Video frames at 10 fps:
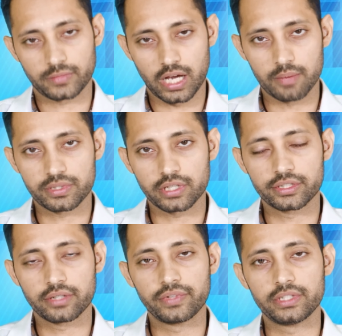
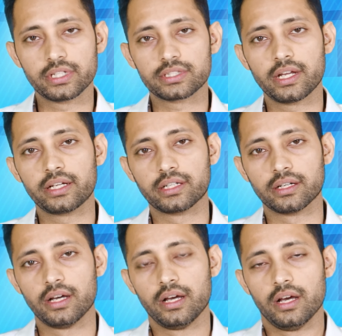obstruction features like
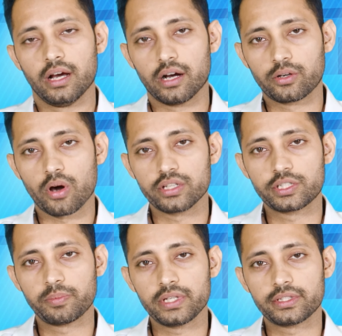
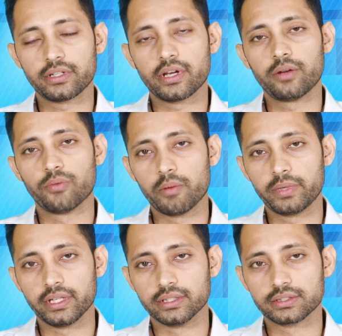constipation and
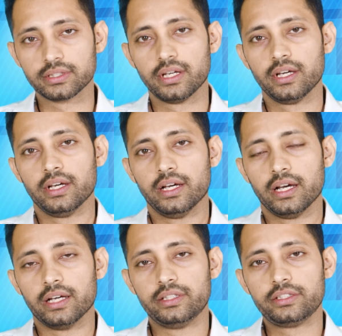vomitings.
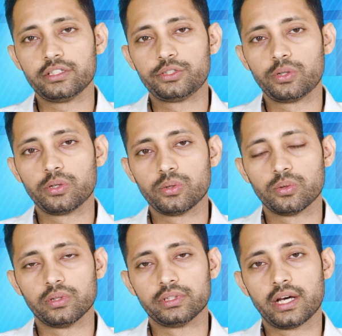This is due
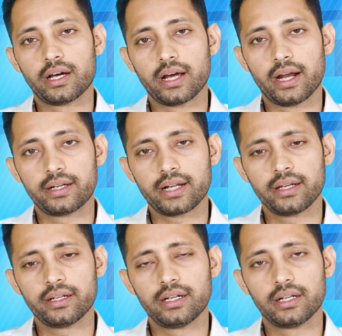to the
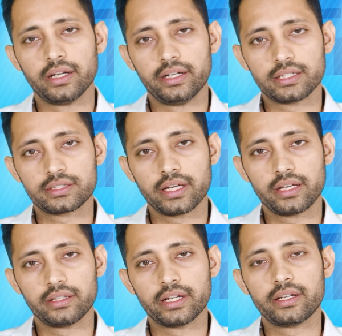entrangled
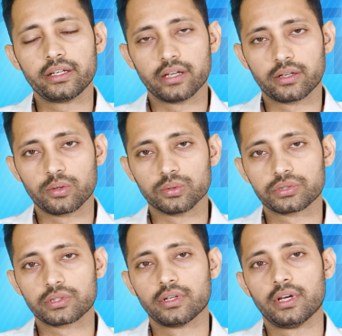intestine getting
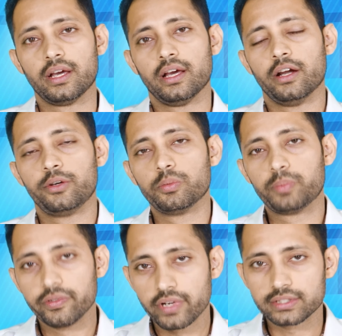necrosed. To
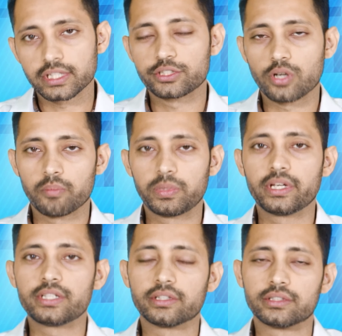prevent such
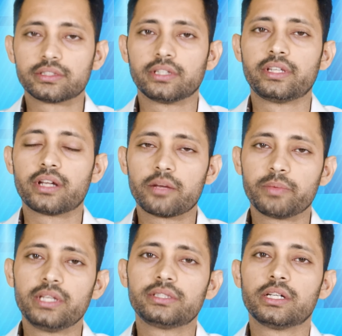complications, there are
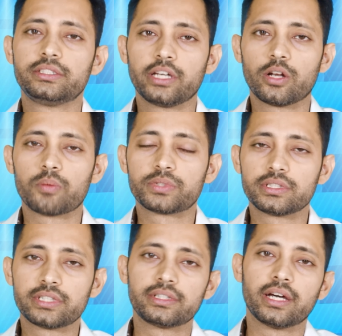many surgical
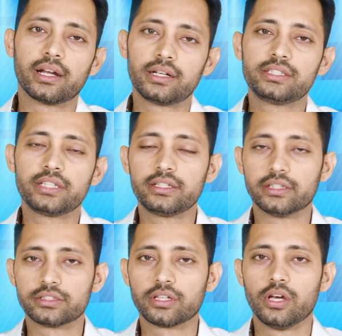options at the early
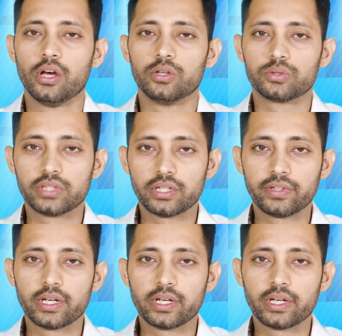stages so that we